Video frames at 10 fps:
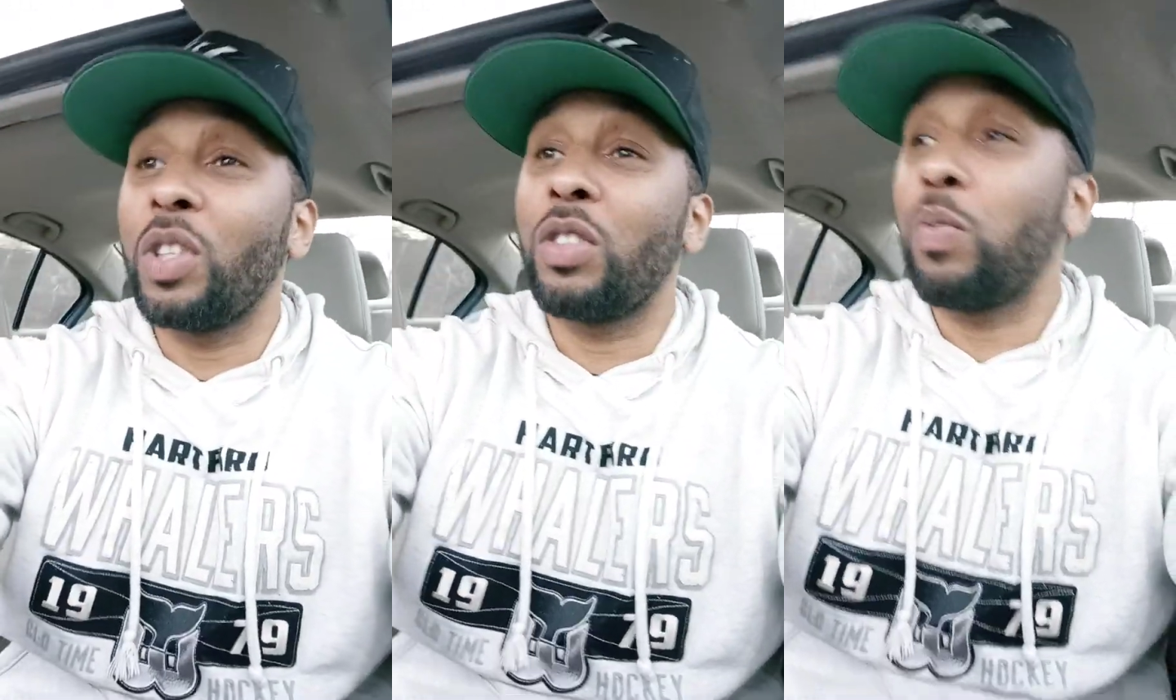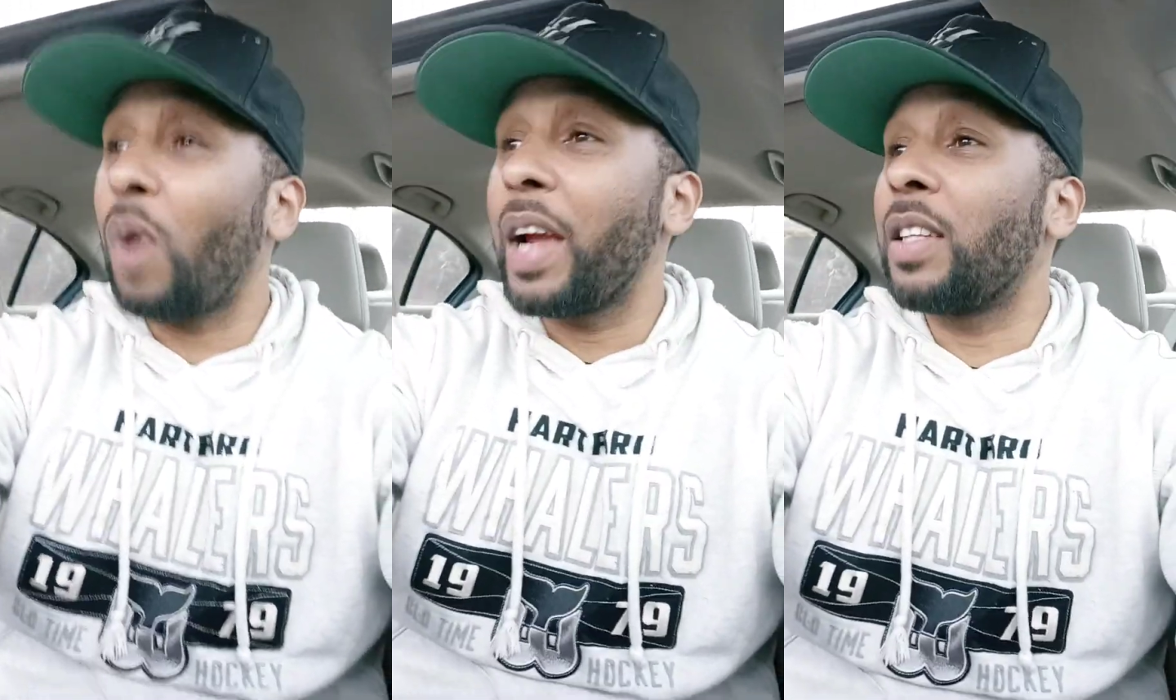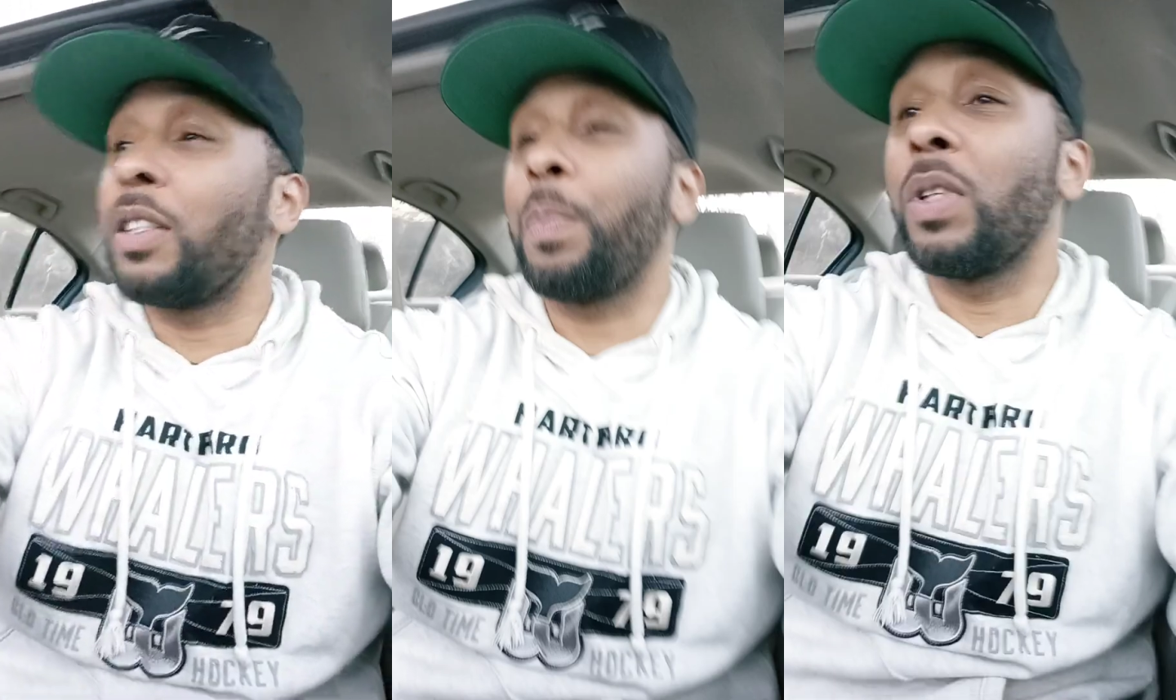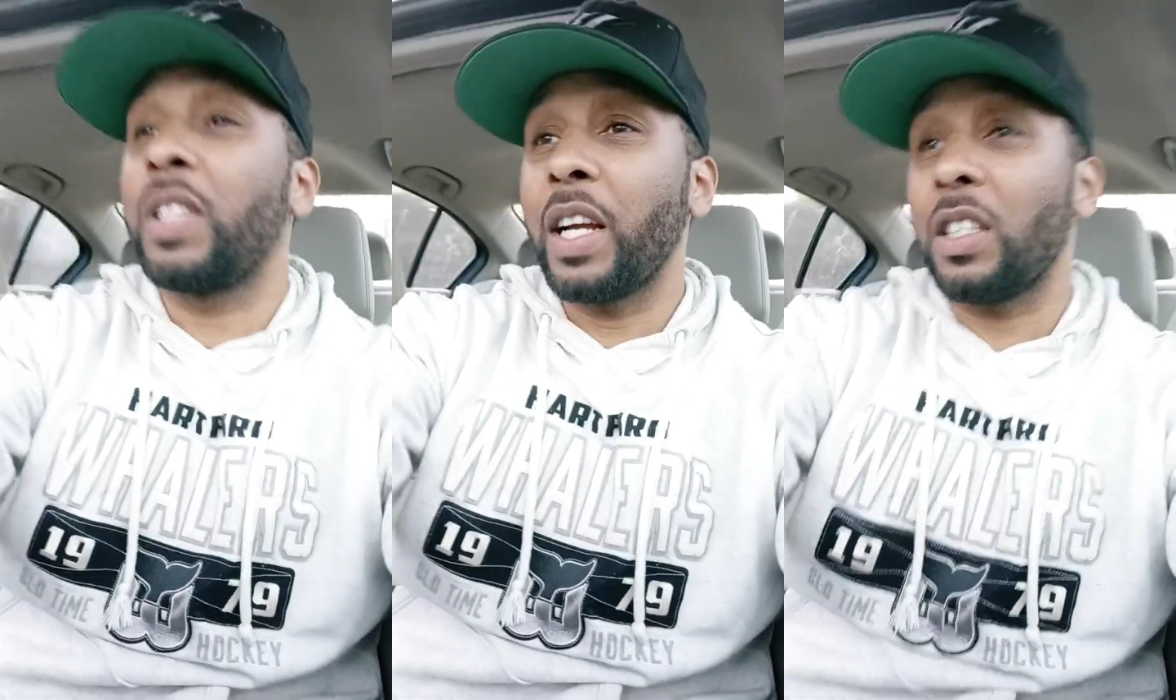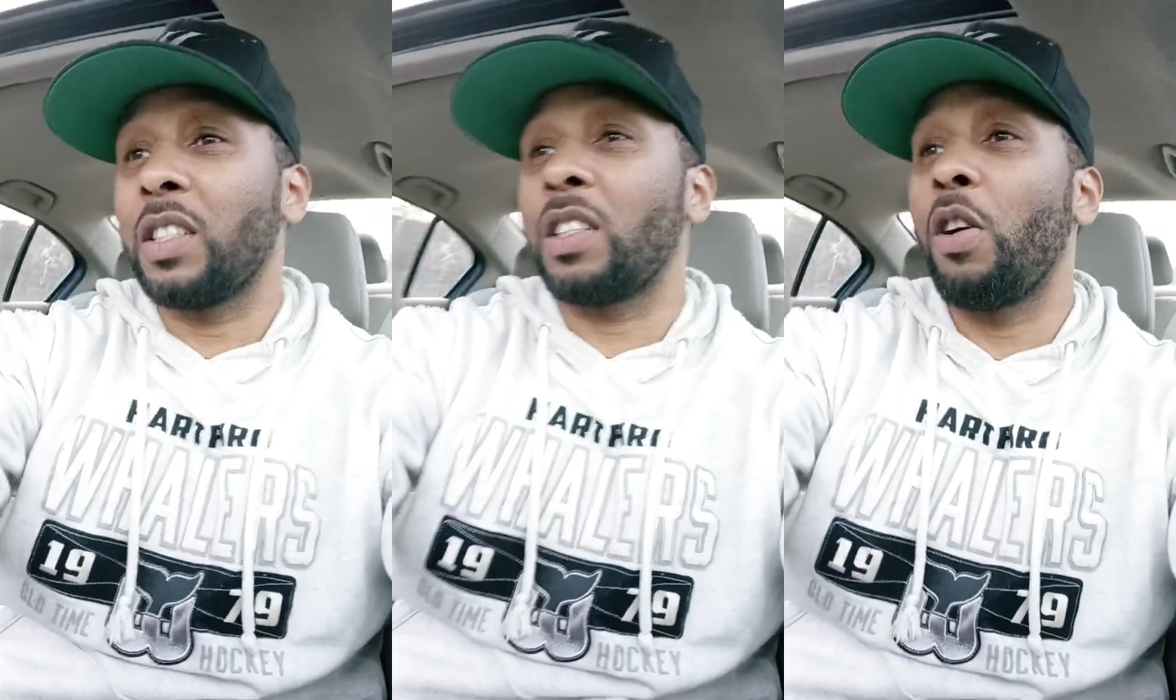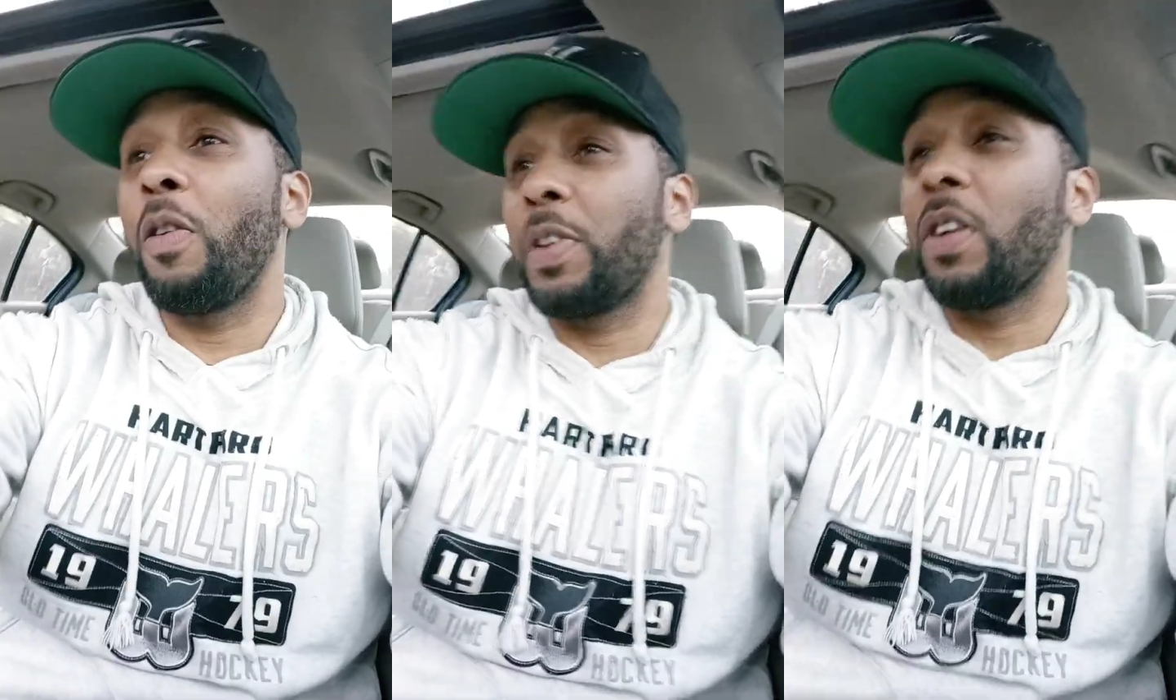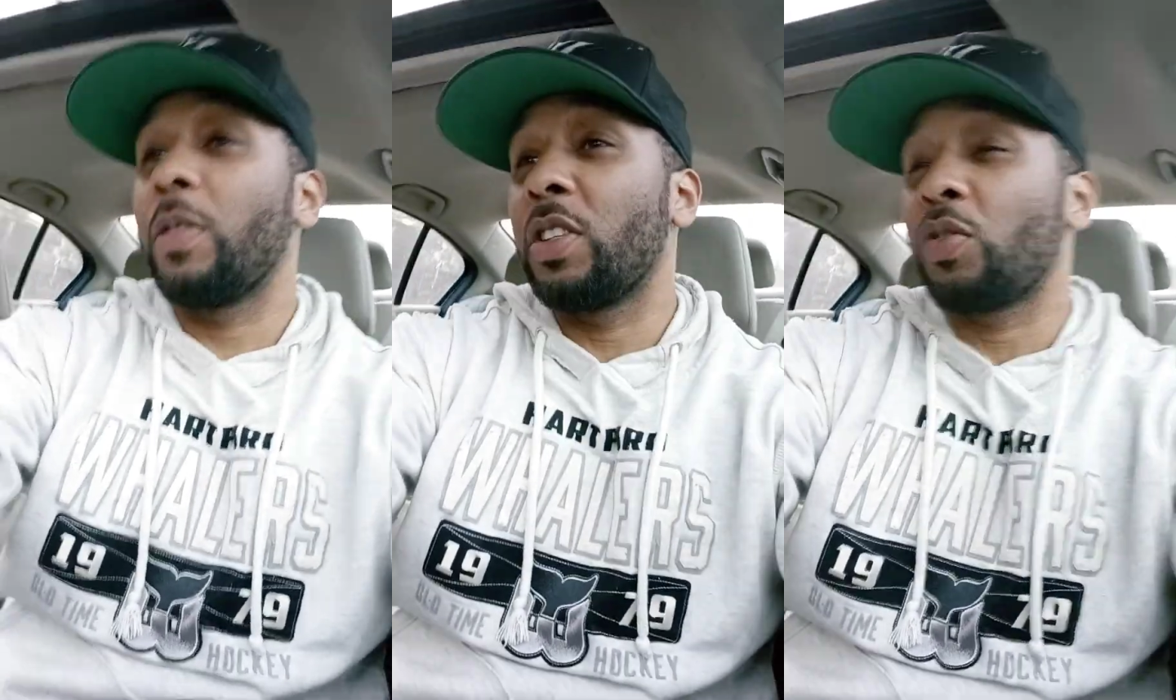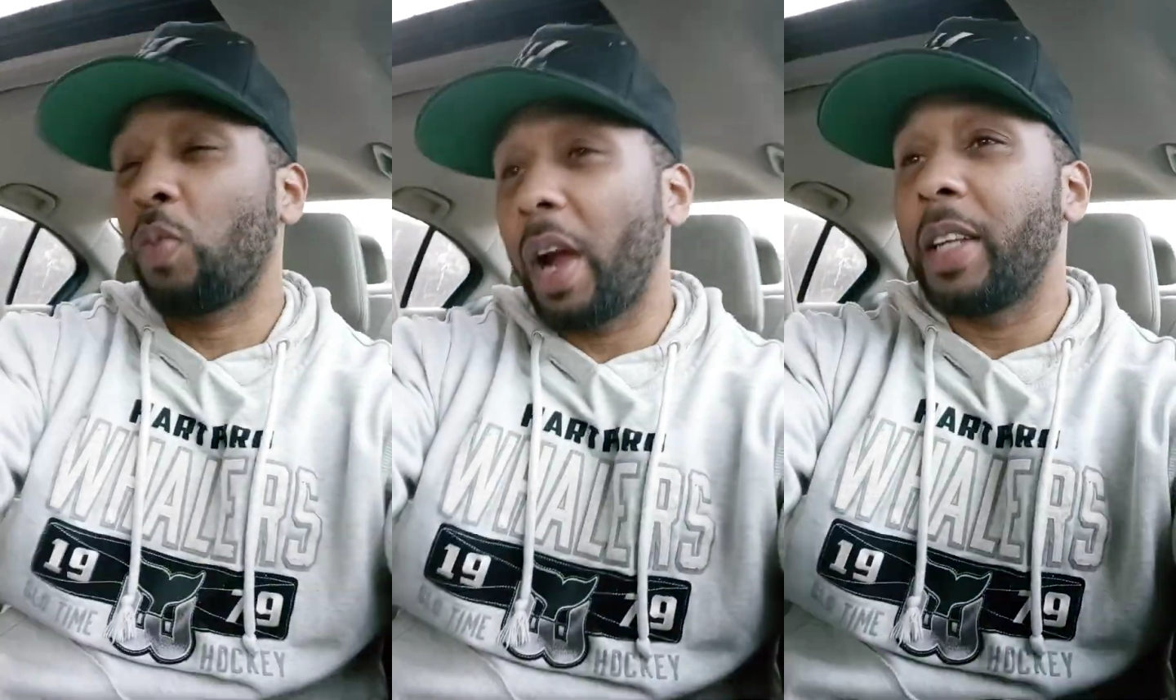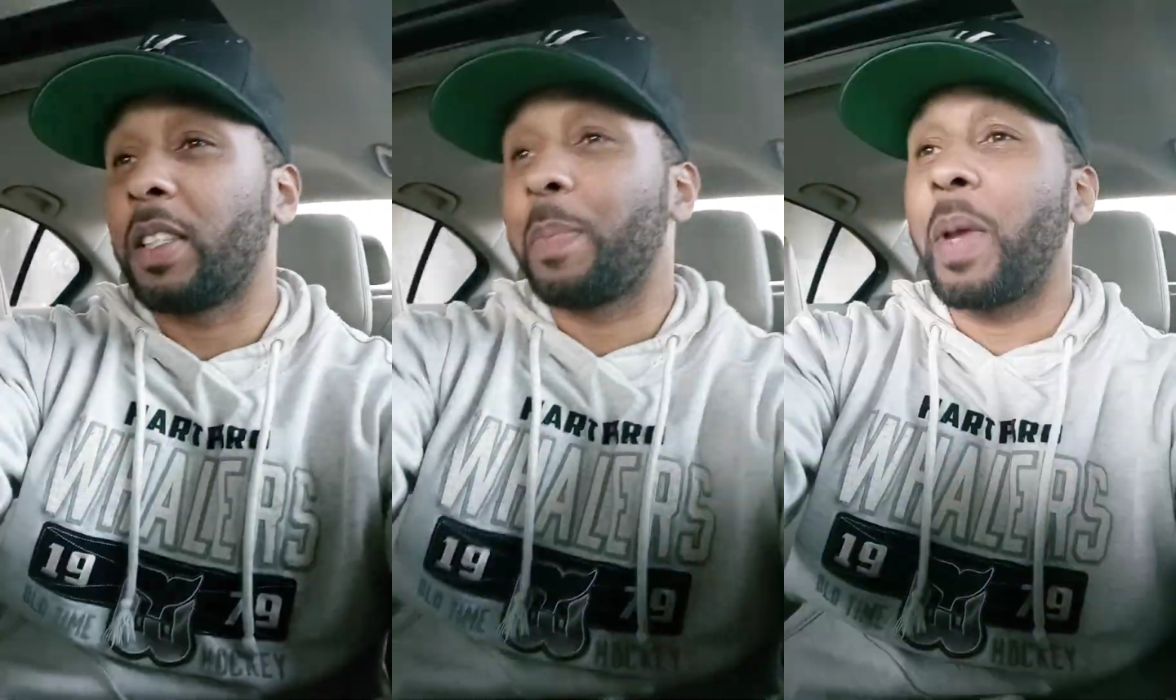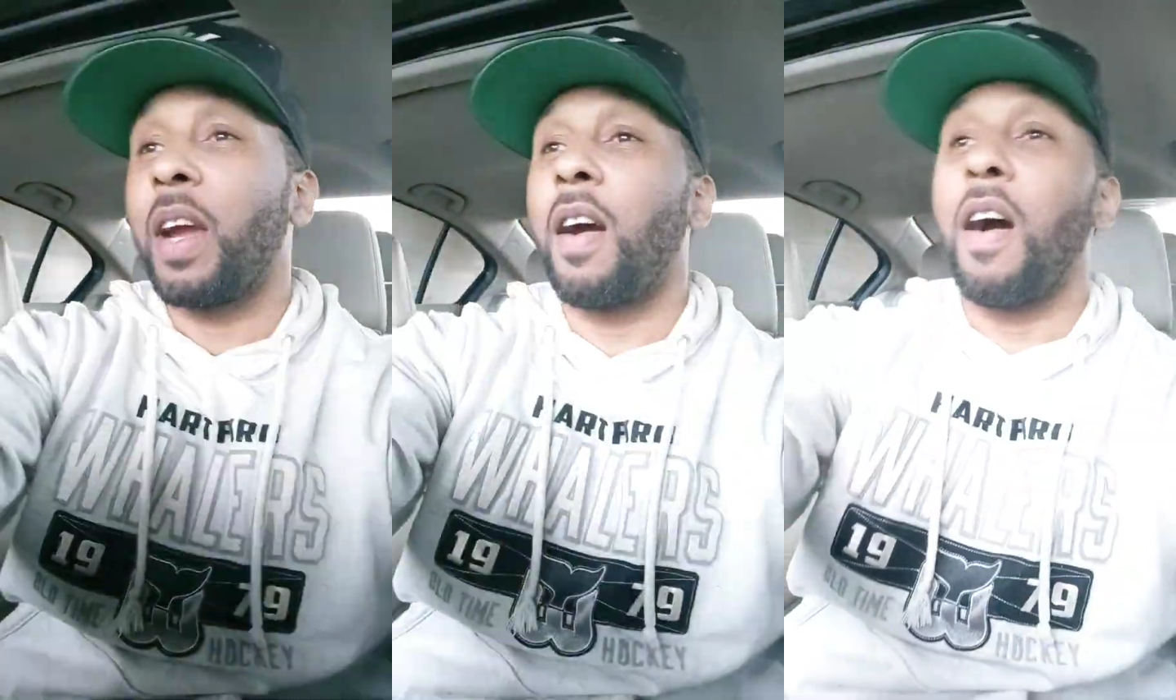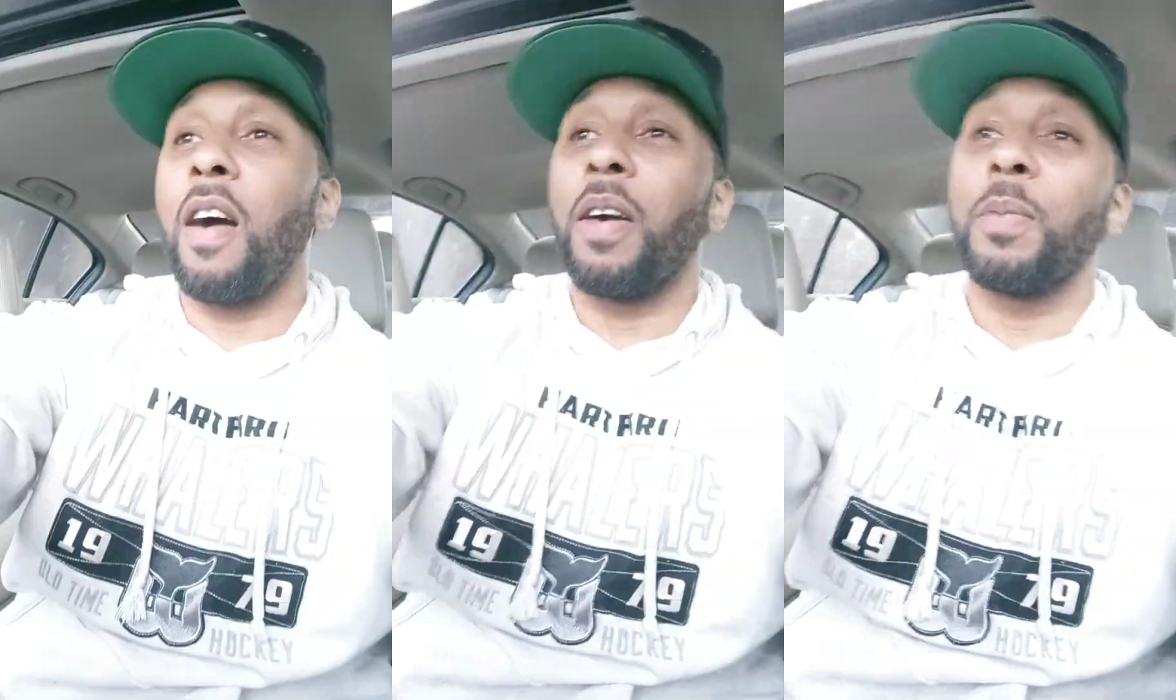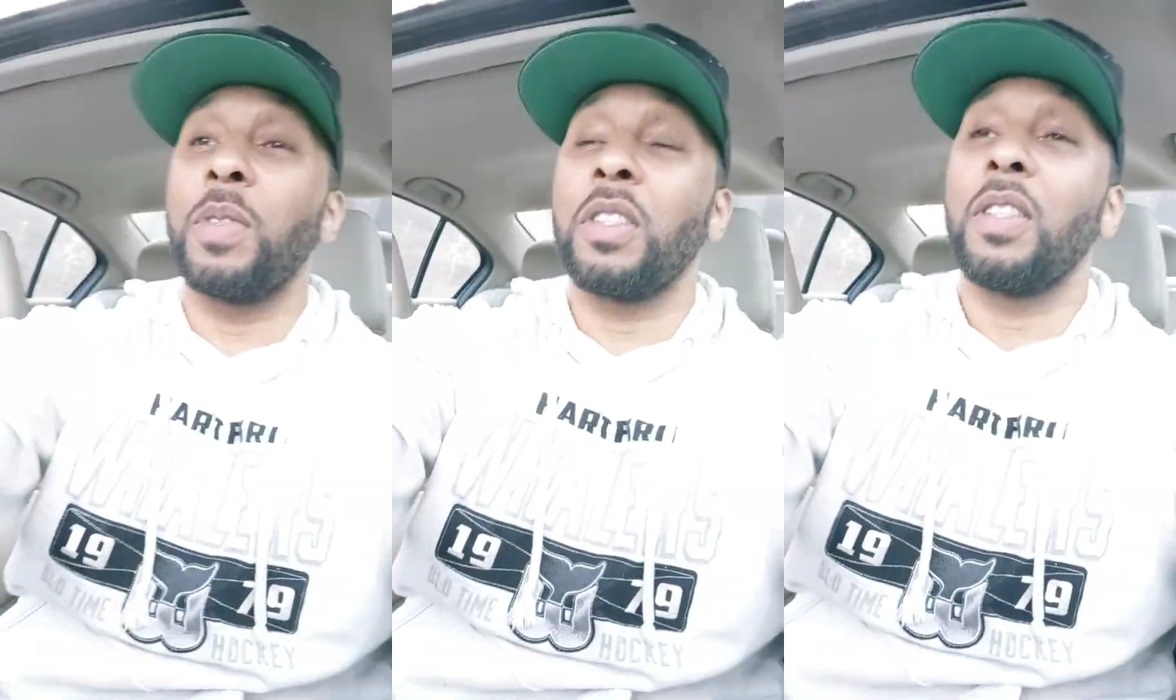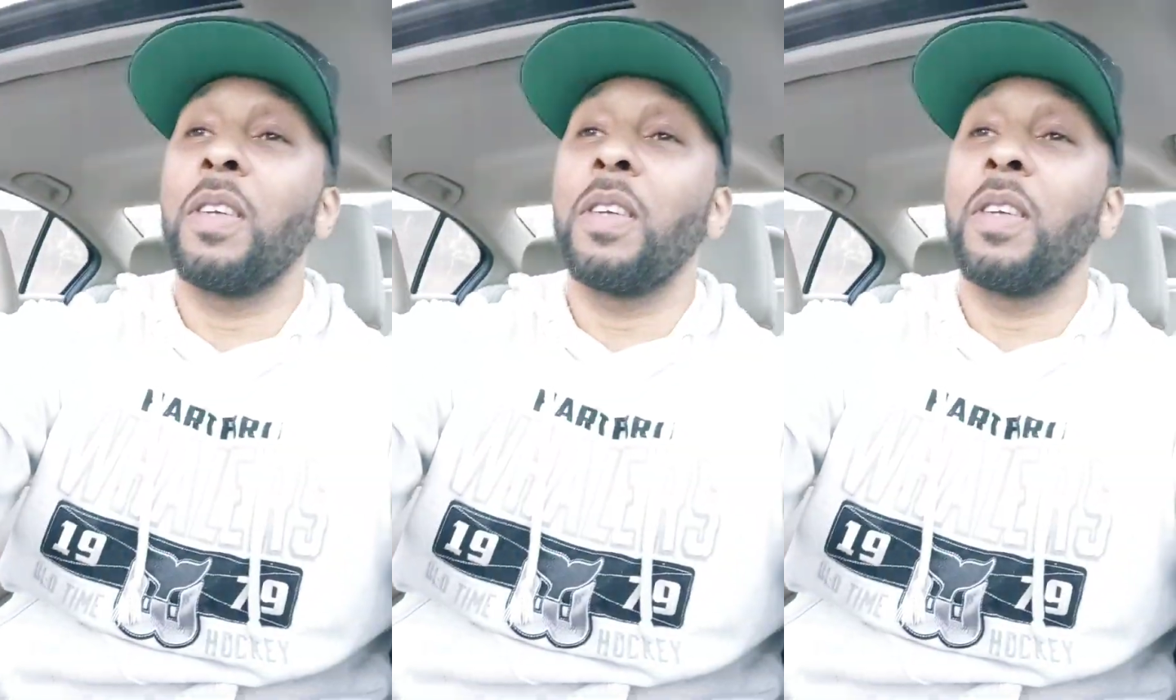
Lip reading: right to protect yourself, you know, this right to bear arms.